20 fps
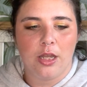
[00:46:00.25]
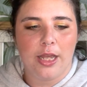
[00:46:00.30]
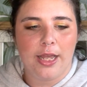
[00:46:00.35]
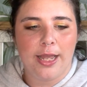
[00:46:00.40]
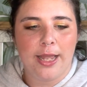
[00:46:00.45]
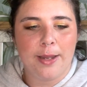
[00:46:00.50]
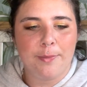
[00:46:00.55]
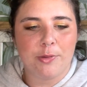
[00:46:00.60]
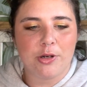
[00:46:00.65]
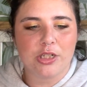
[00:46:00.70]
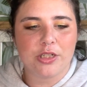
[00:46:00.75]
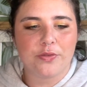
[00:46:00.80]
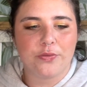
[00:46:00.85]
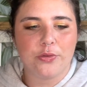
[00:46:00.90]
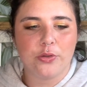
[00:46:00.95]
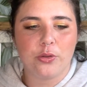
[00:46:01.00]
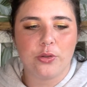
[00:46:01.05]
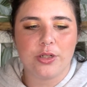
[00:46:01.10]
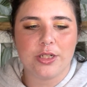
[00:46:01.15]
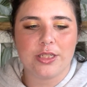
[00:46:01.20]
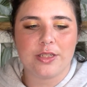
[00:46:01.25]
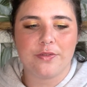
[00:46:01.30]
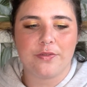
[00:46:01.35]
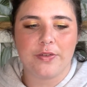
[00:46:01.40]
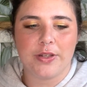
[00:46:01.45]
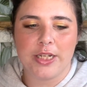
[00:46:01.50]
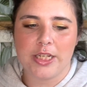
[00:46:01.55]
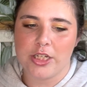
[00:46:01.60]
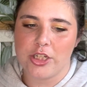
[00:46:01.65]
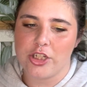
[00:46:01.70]
Airbrush Flawless
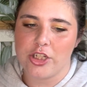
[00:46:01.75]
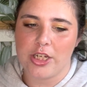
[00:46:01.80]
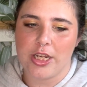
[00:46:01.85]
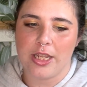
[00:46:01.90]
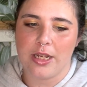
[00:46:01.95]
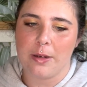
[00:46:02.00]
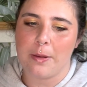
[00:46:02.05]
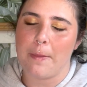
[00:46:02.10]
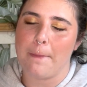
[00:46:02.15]
Finish in